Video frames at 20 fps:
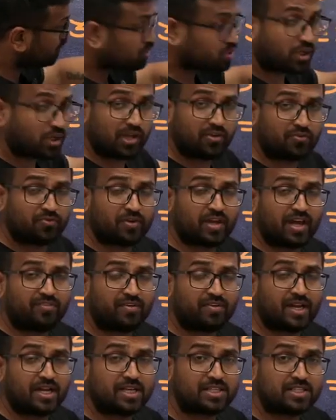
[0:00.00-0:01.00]
So if we have
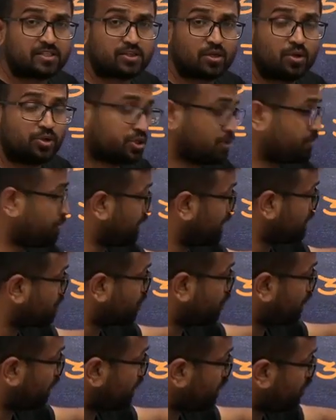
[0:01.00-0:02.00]
been asked the solution pairs
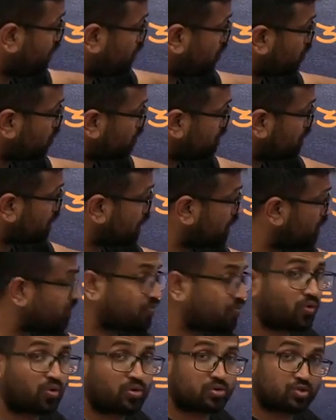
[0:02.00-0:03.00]
1, 2, 3,
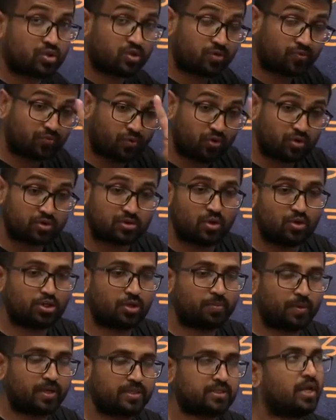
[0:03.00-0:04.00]
4, so 4
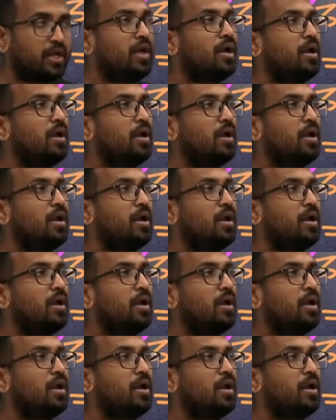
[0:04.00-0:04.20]
solution pairs.